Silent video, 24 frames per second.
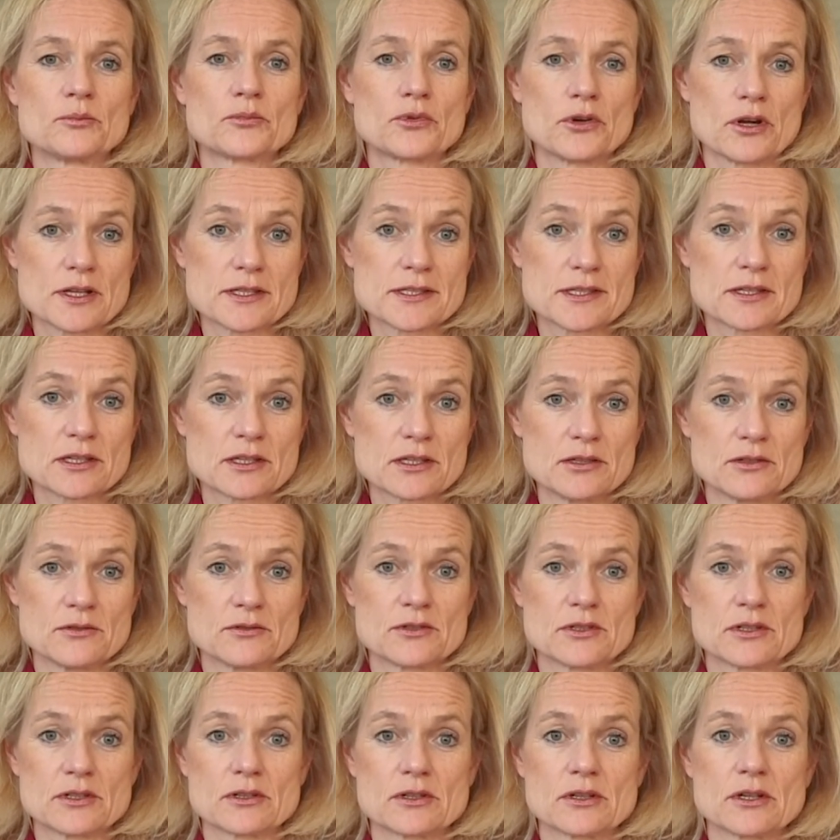
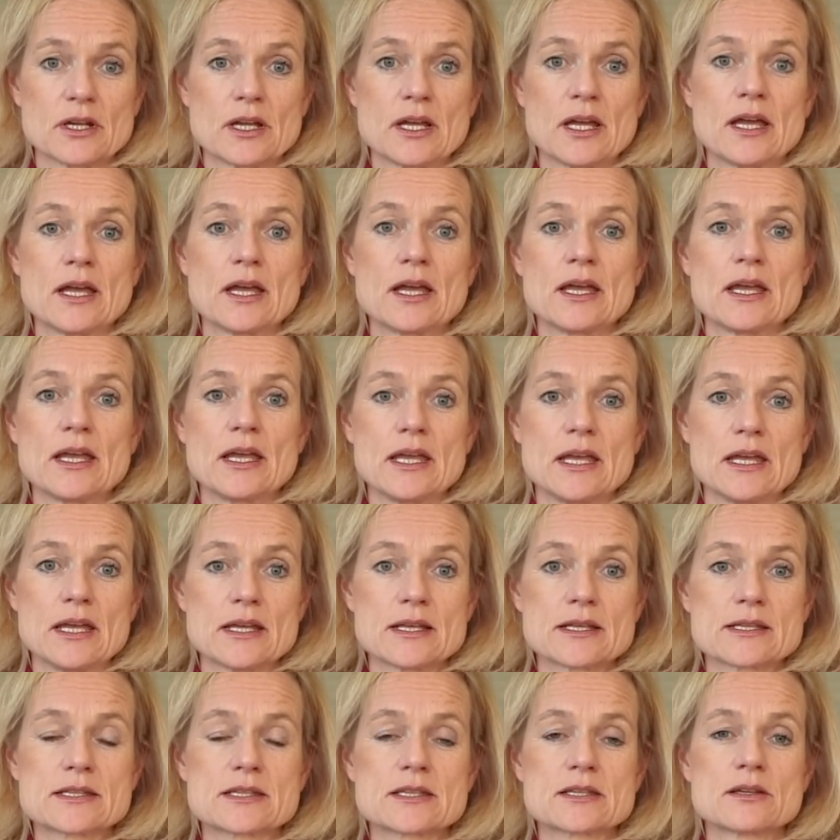prosecutor
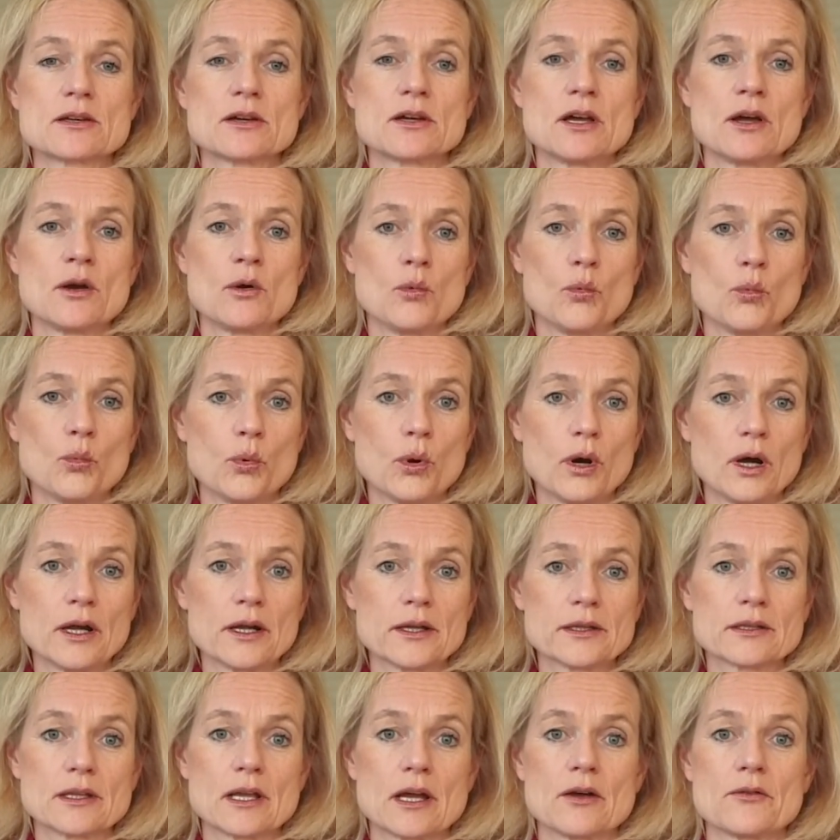is
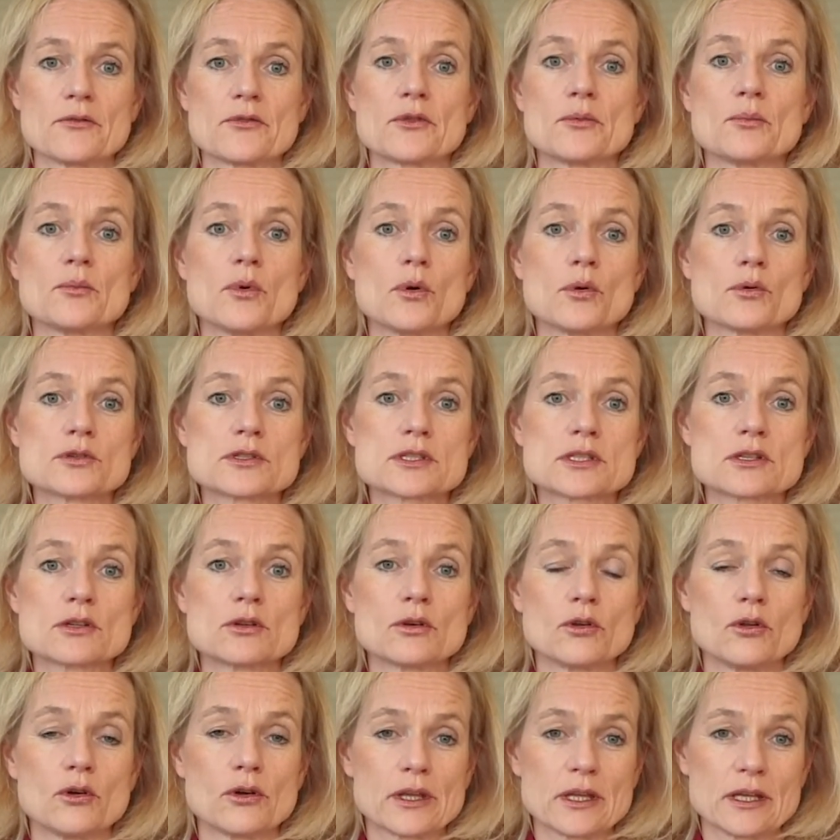one of the most
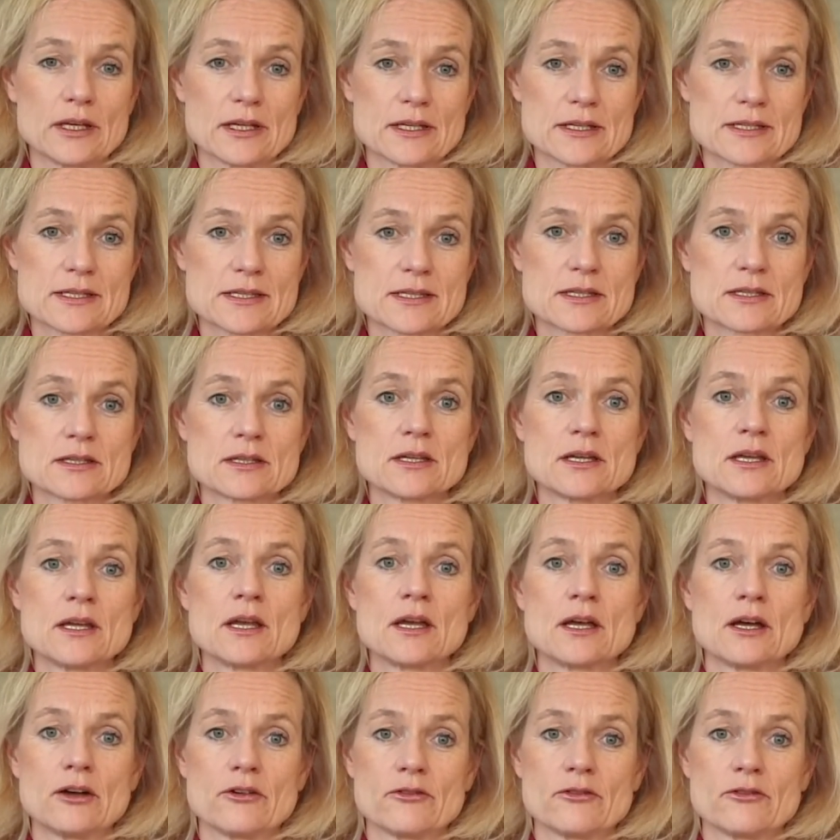loyalist of